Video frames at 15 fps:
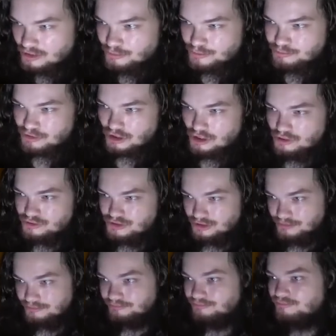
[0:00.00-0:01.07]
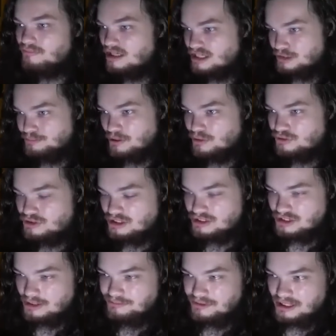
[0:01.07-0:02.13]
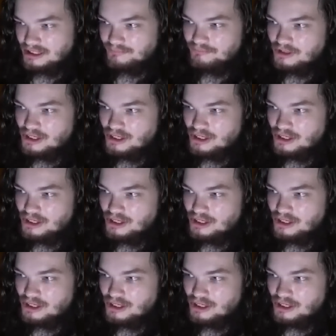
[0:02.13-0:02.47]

with Prigozhin has posted his update.